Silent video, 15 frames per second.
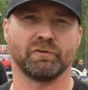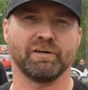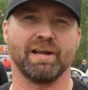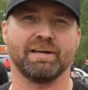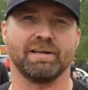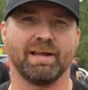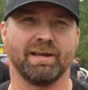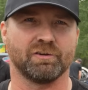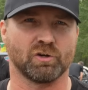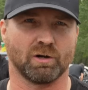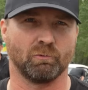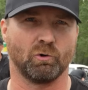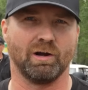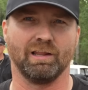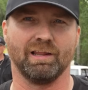three eighty-eight
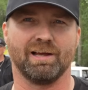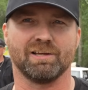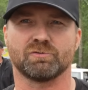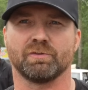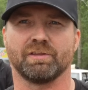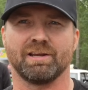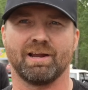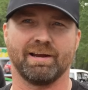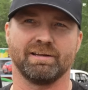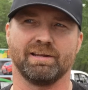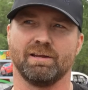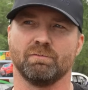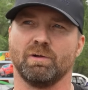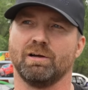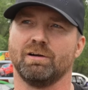Turbo L S with a
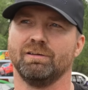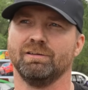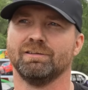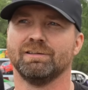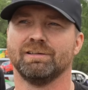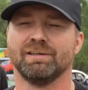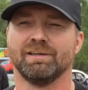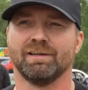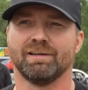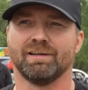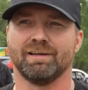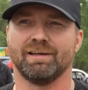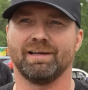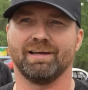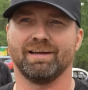ninety-eight mil.
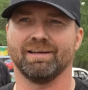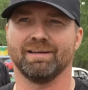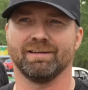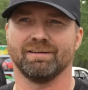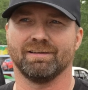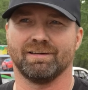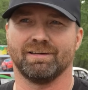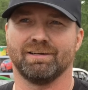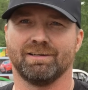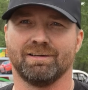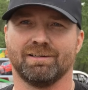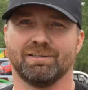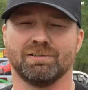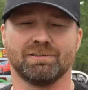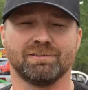And
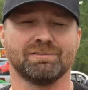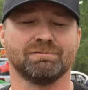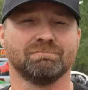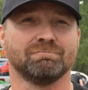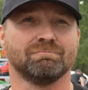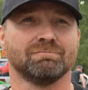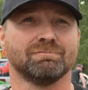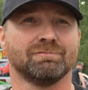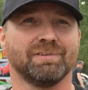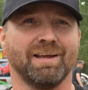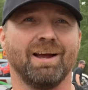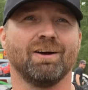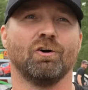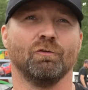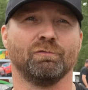uh,
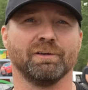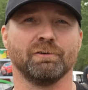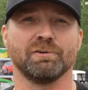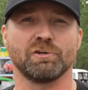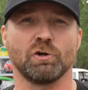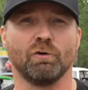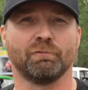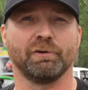yeah, hopefully we can go